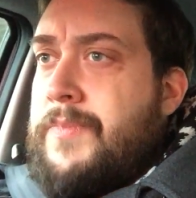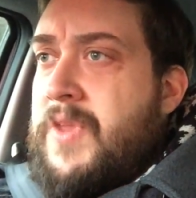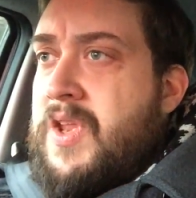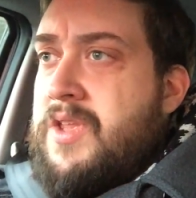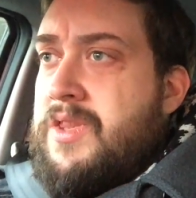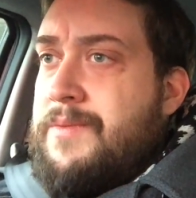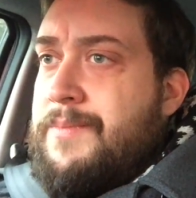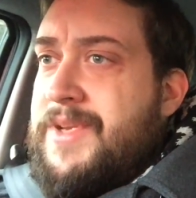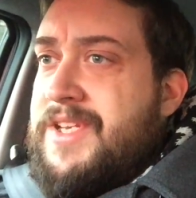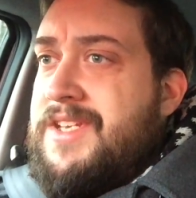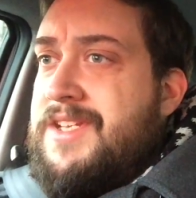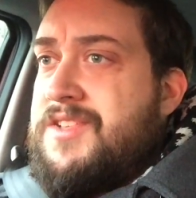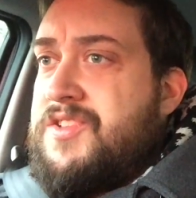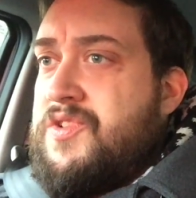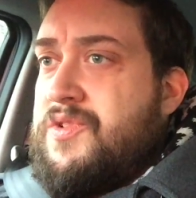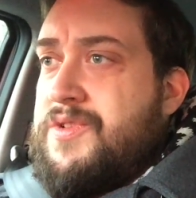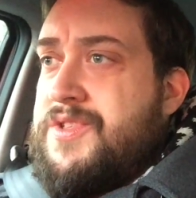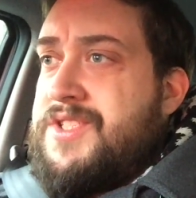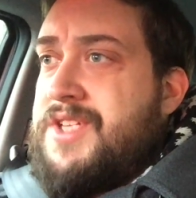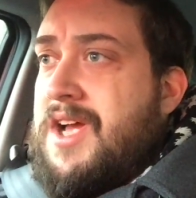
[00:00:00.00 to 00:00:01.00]

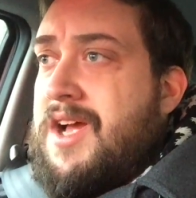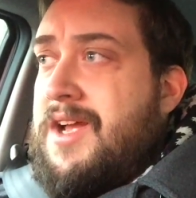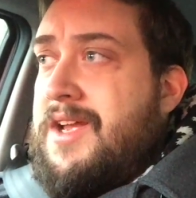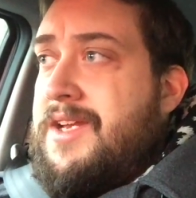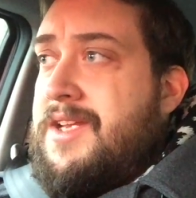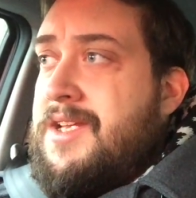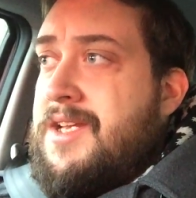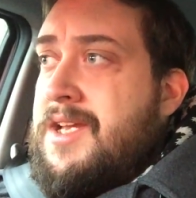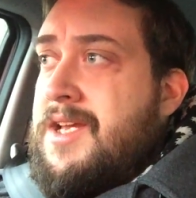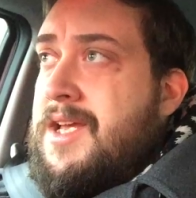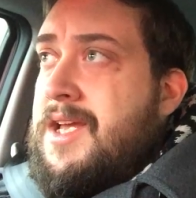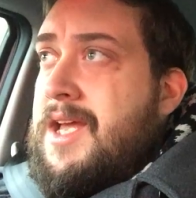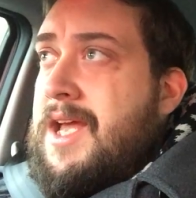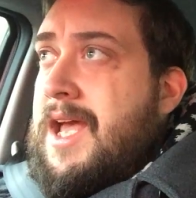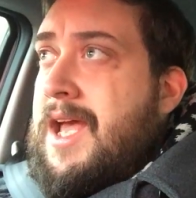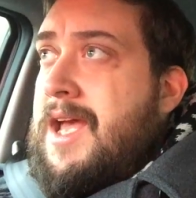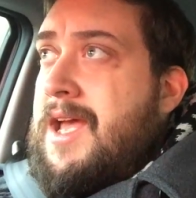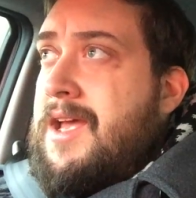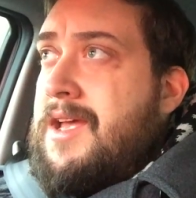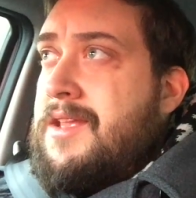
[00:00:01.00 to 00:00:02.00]
medicinal side
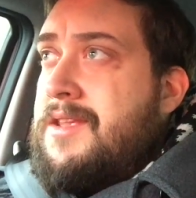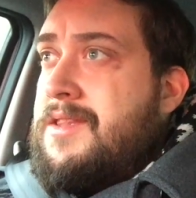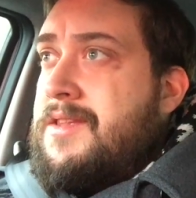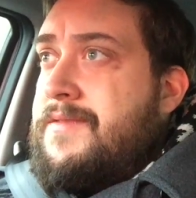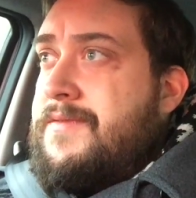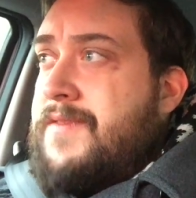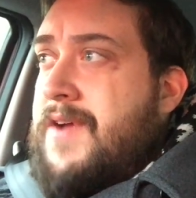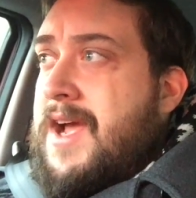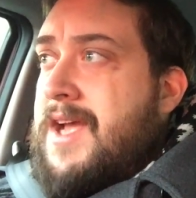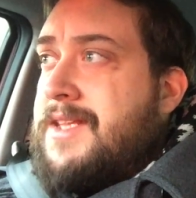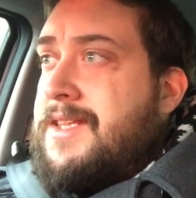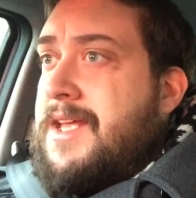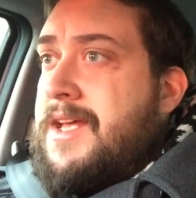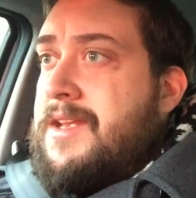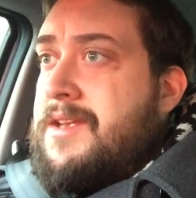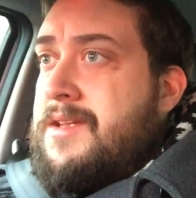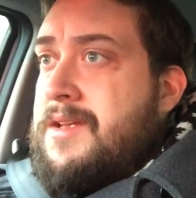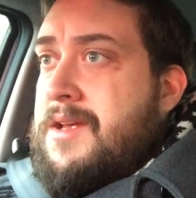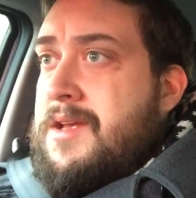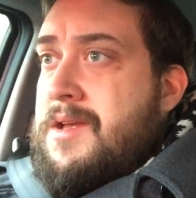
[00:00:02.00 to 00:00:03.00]
and the fact that
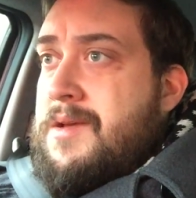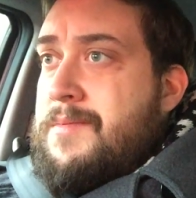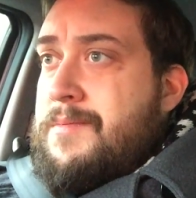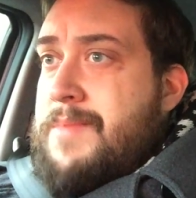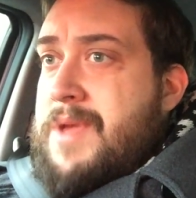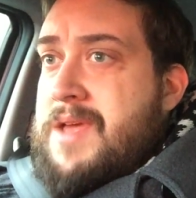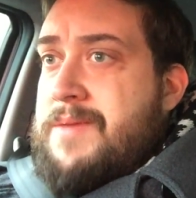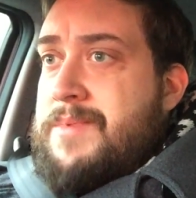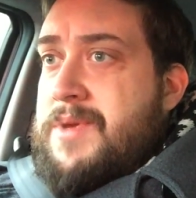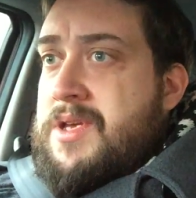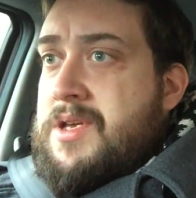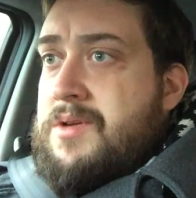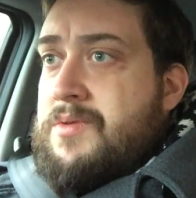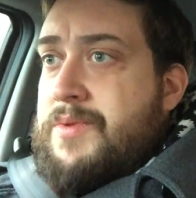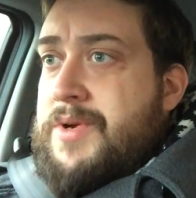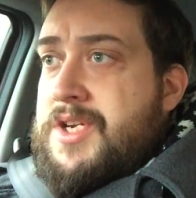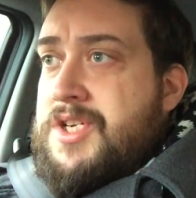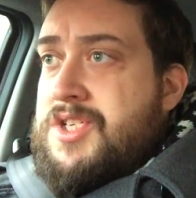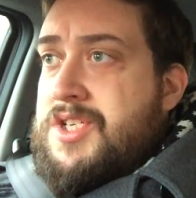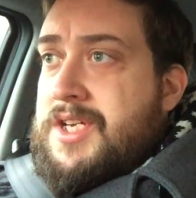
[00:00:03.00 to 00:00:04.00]
maybe
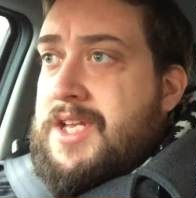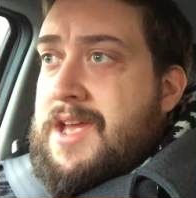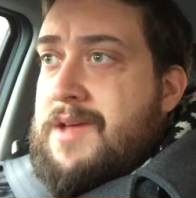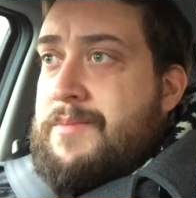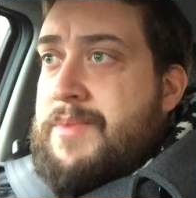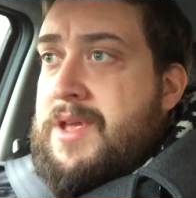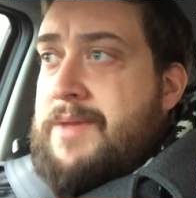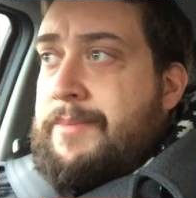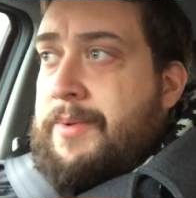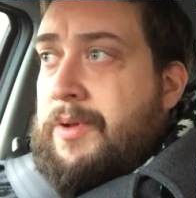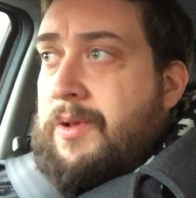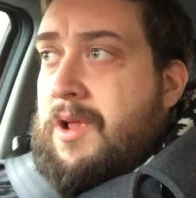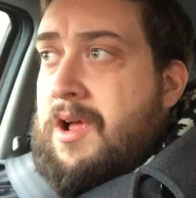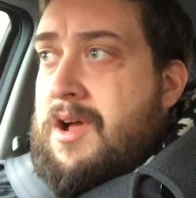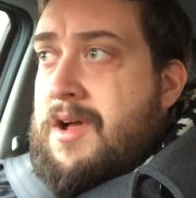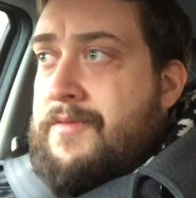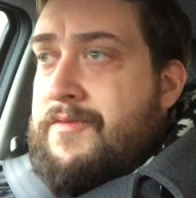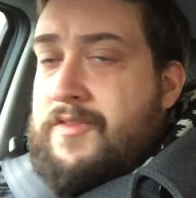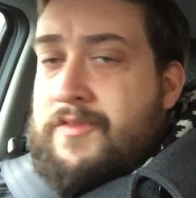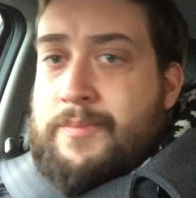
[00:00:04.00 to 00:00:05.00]
we should get people
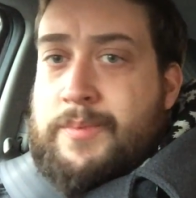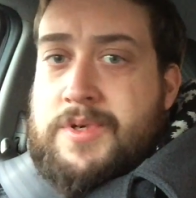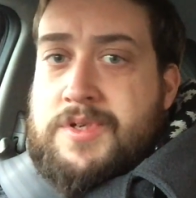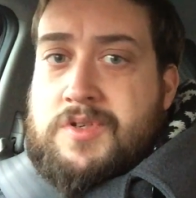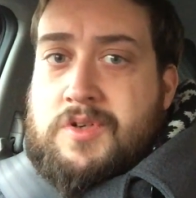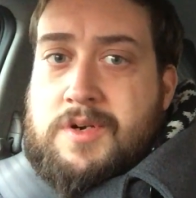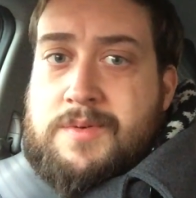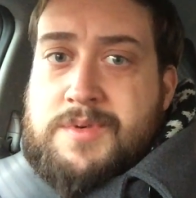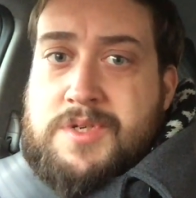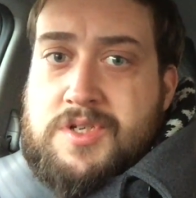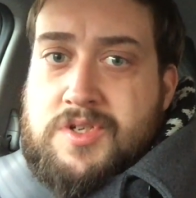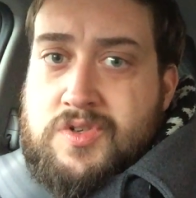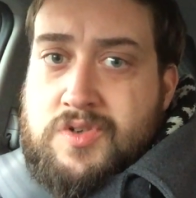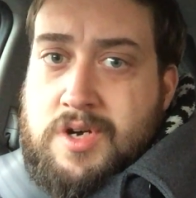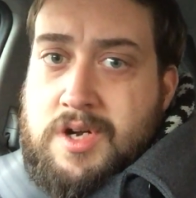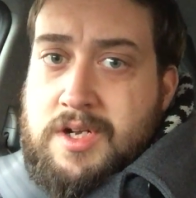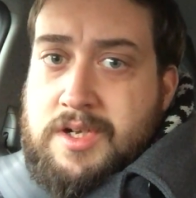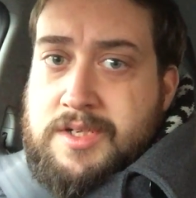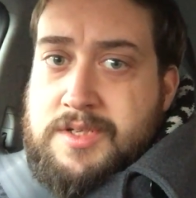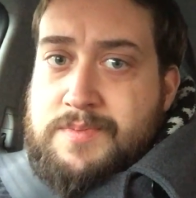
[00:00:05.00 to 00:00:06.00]
off of prescription
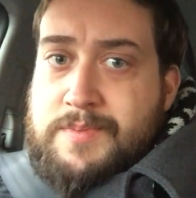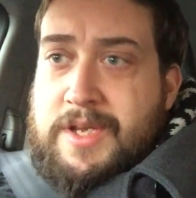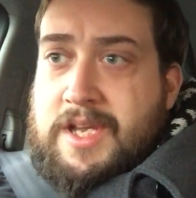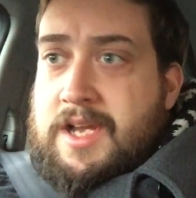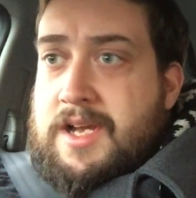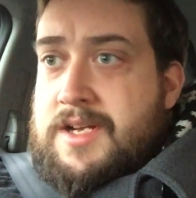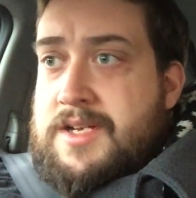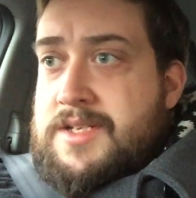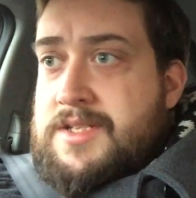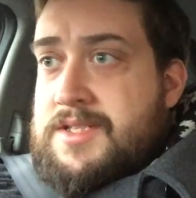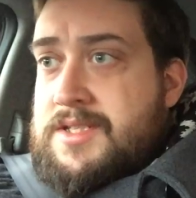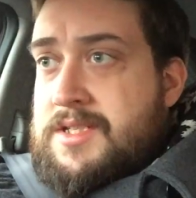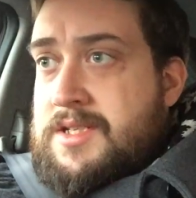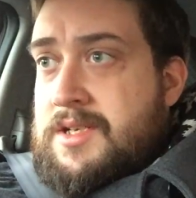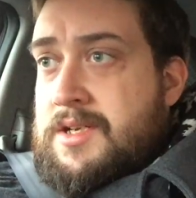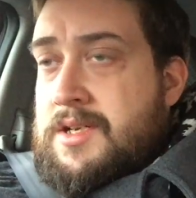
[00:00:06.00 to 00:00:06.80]
drugs because,